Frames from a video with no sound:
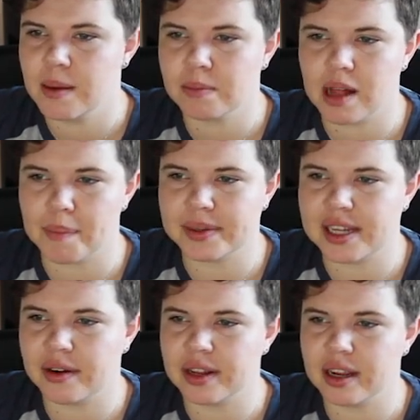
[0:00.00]
plop it
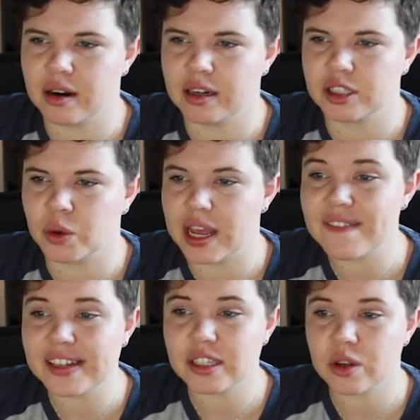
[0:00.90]
down here, and so
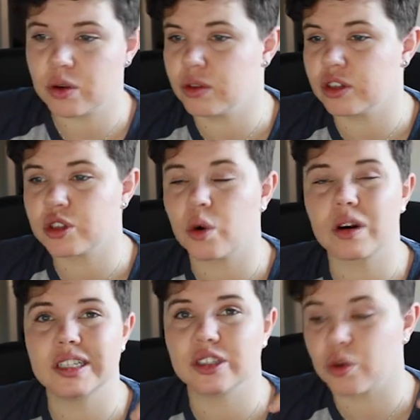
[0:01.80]
if the score
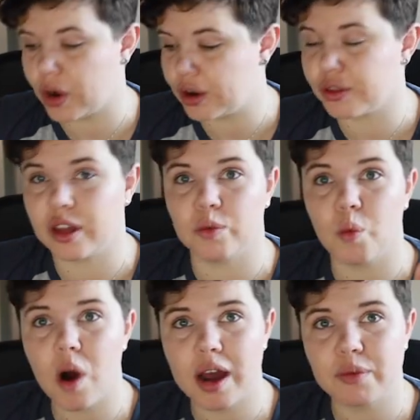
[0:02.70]
is greater than 1,